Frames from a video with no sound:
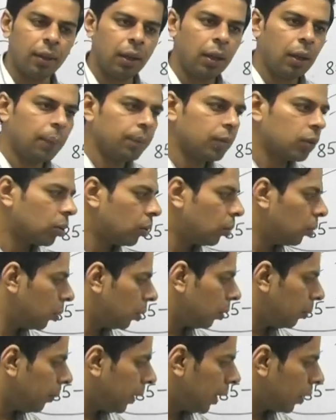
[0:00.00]
So,
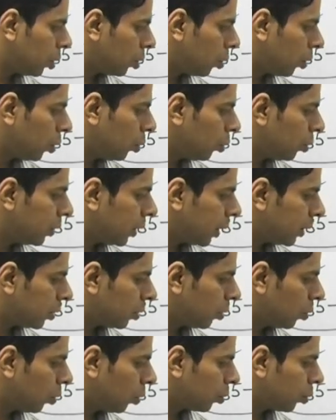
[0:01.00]
make sure you just go
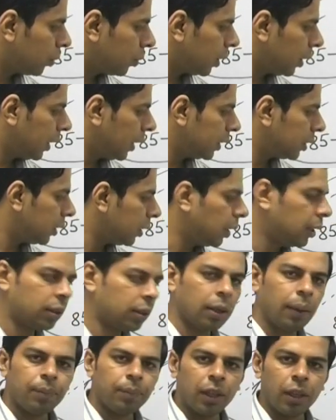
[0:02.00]
through the list. It
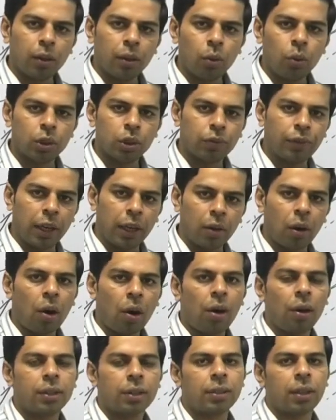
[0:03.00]
includes Velox,
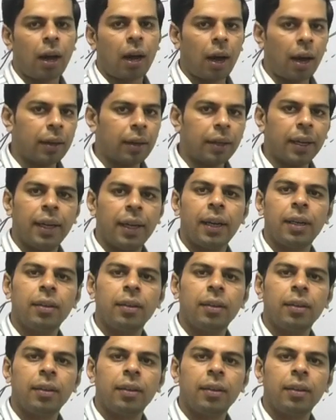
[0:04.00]
Arcade.